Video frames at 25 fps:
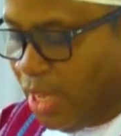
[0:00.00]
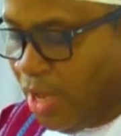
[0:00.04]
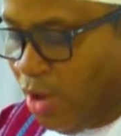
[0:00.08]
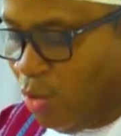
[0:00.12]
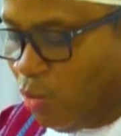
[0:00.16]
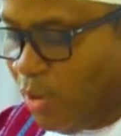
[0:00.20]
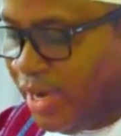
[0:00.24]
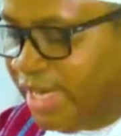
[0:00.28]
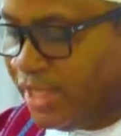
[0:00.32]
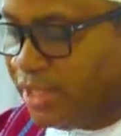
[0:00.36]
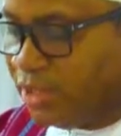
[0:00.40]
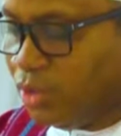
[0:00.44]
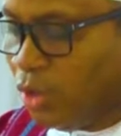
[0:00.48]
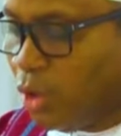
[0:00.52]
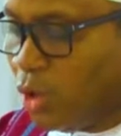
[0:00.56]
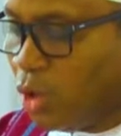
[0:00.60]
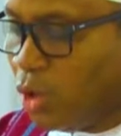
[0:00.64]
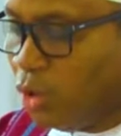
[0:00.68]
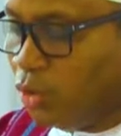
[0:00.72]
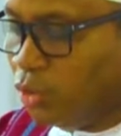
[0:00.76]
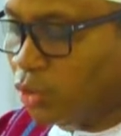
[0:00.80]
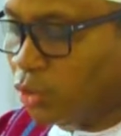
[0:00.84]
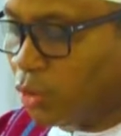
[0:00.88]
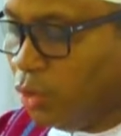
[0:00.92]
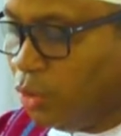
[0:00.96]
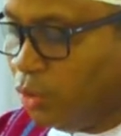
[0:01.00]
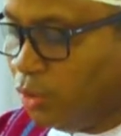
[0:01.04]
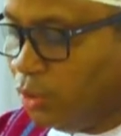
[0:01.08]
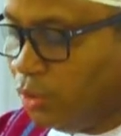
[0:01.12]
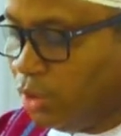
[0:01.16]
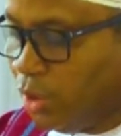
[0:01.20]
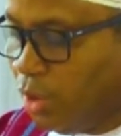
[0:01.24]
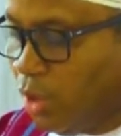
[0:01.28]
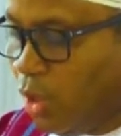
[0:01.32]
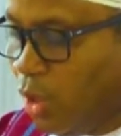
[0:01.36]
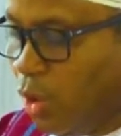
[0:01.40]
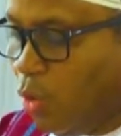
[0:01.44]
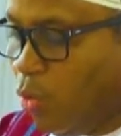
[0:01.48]
When it's uncontrolled,
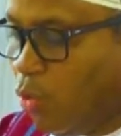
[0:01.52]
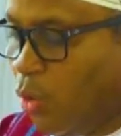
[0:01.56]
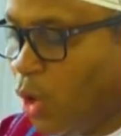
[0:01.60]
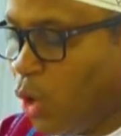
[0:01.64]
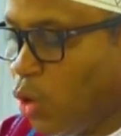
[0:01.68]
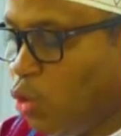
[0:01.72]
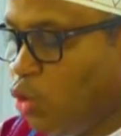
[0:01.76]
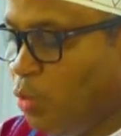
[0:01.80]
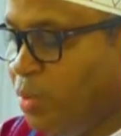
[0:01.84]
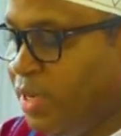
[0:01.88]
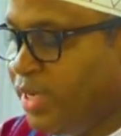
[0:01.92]
we could